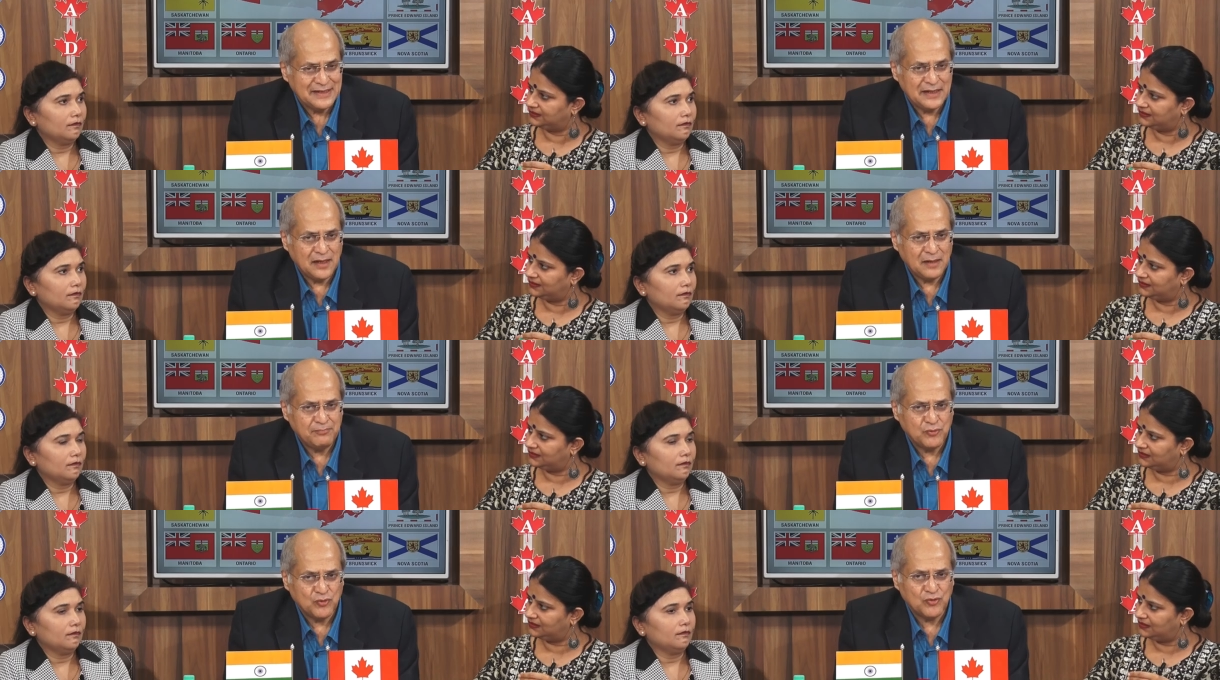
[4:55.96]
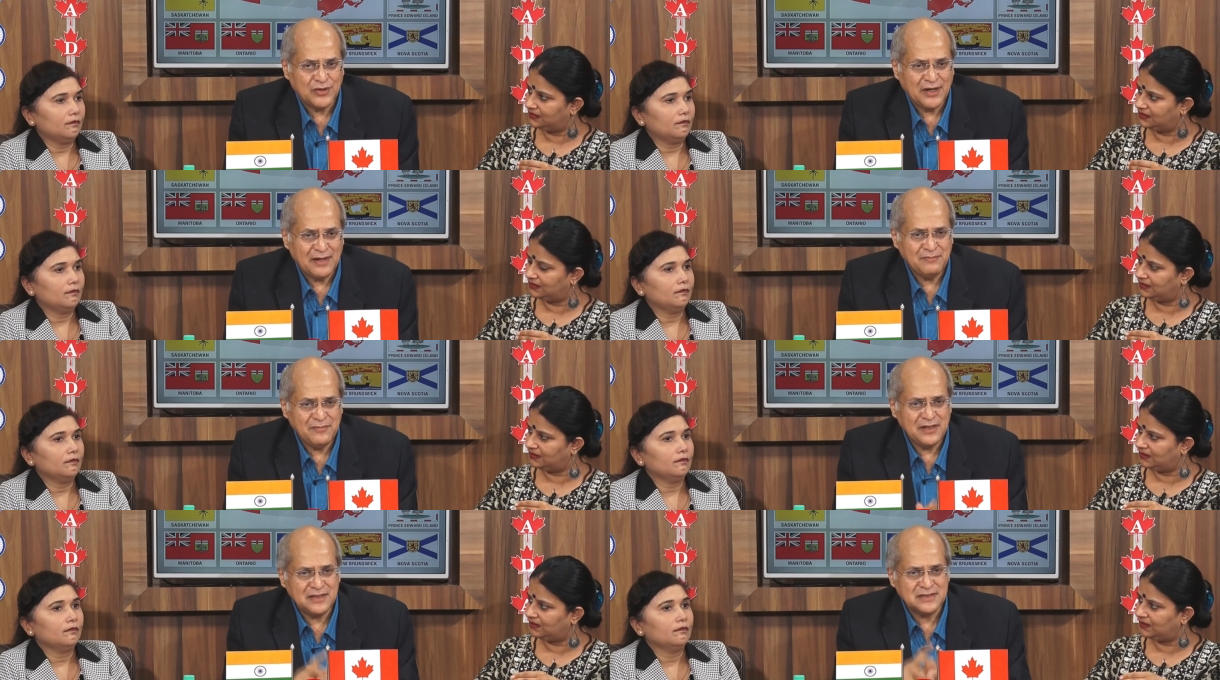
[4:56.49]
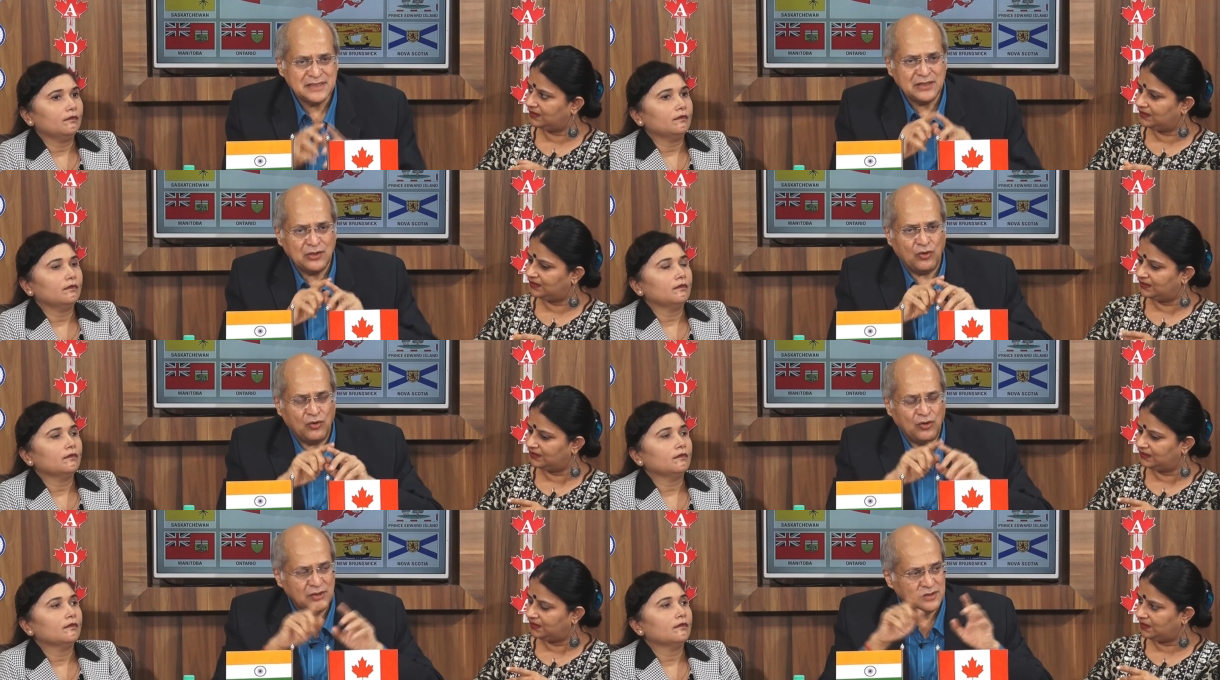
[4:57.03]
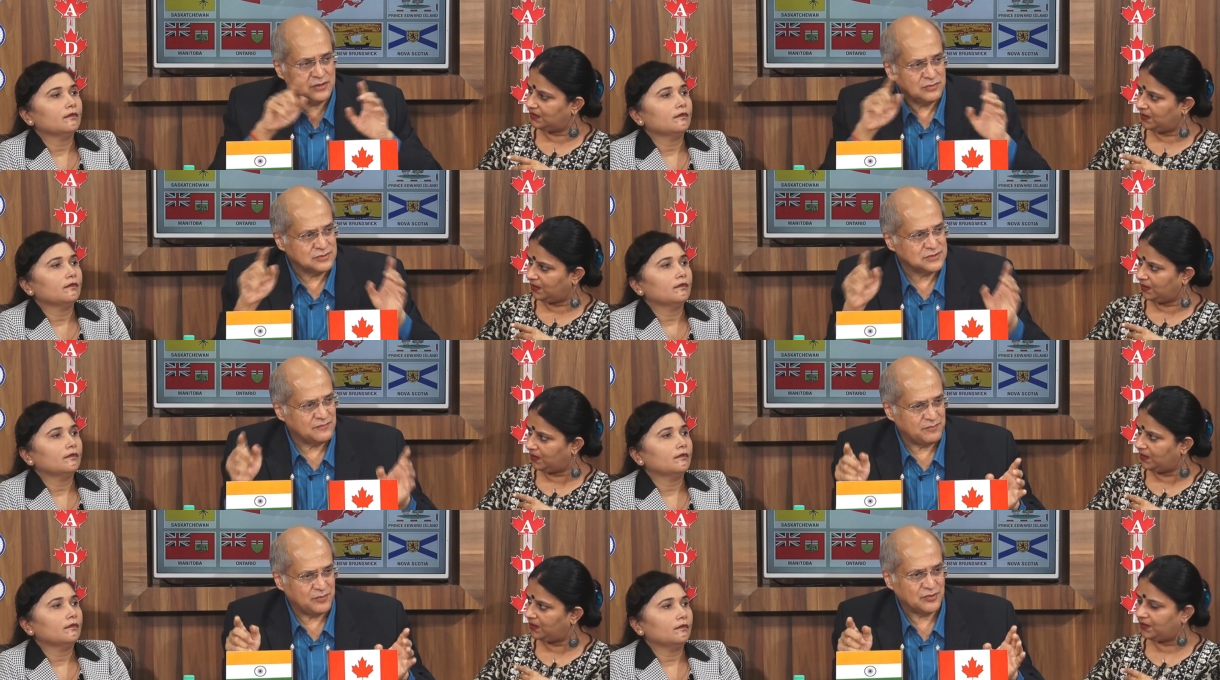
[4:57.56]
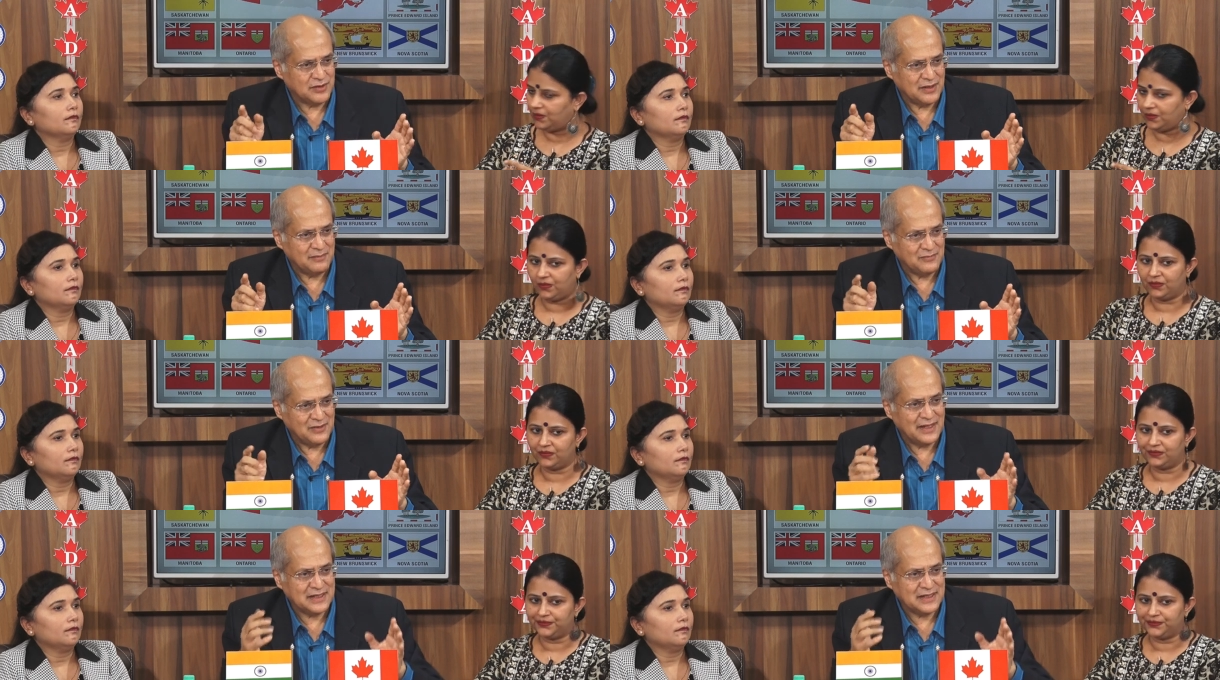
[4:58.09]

Speaker 1: Then our program is an all-inclusive program.